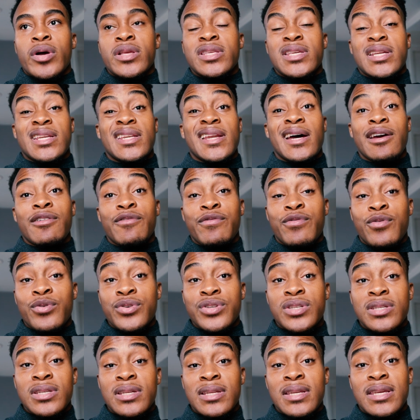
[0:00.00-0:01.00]
at
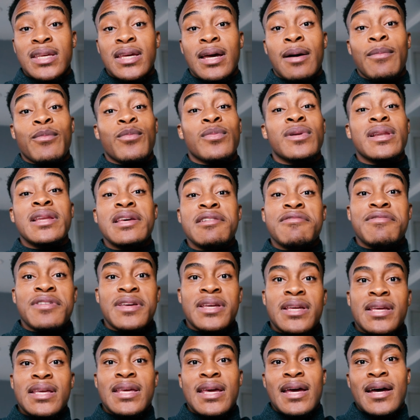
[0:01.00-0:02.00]
9:40 and I'm
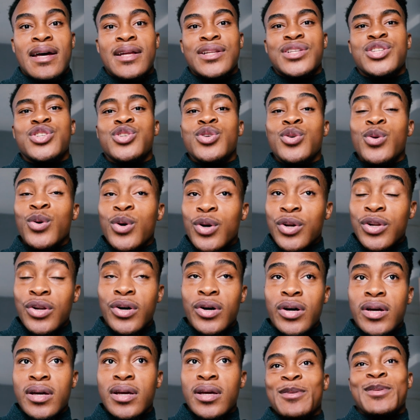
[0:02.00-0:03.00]
leaving here at 2
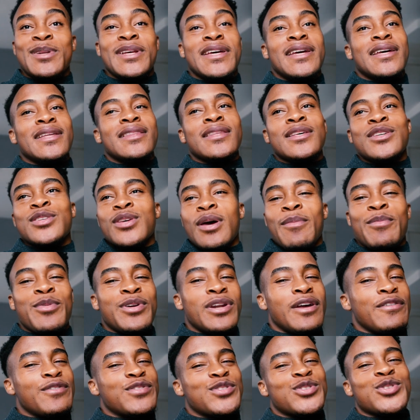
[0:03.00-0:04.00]
o'clock. I'm gonna get this. I'm
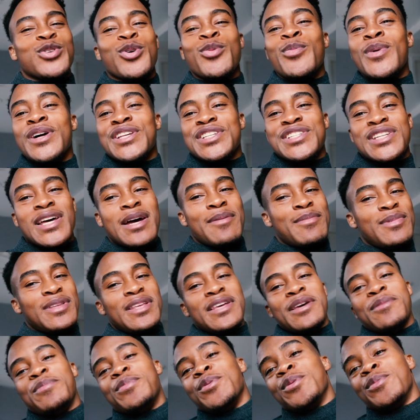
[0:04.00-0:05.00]
gonna have so much time at
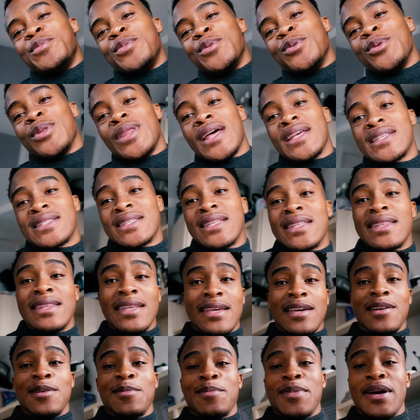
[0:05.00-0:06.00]
the airport, bro. That's the
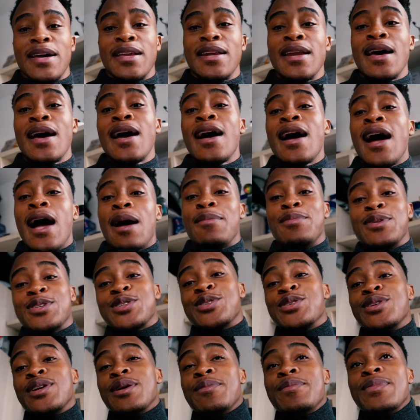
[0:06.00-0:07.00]
thing, man. I'm
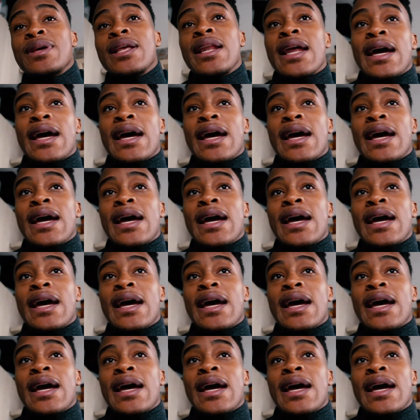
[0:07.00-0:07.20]
just gonna be